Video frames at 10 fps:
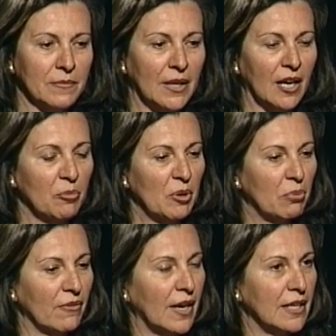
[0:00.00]
helping
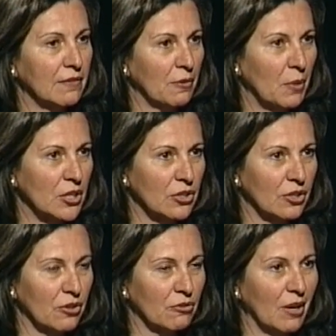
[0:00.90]
provide information
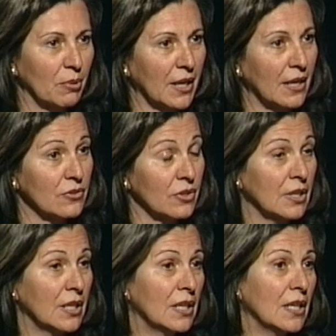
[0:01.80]
to the Tribal Council
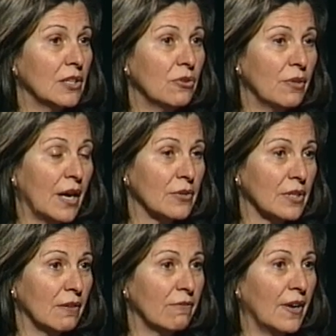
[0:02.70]
in
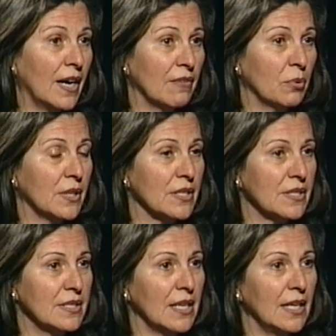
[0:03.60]
2005 when the
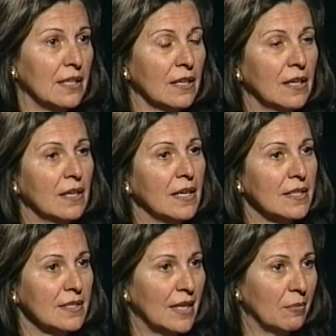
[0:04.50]
state
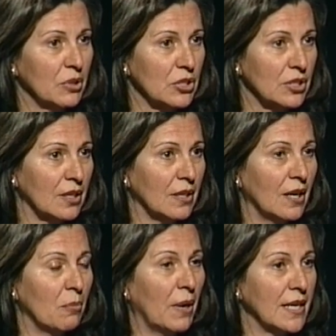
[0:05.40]
established
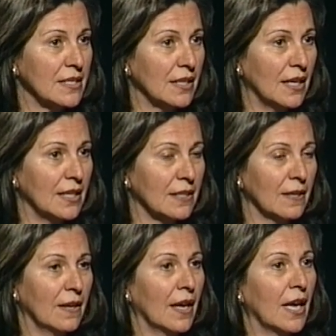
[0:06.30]
a bison hunt
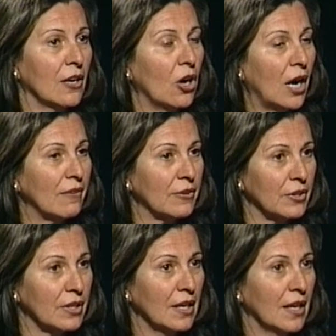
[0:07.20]
and
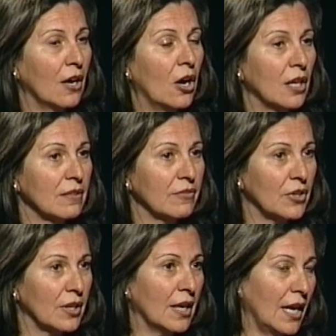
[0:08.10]
offered all of
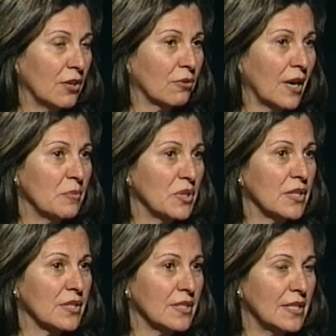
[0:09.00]
the 8 tribes in the
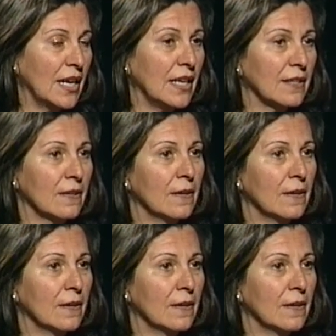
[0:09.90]
state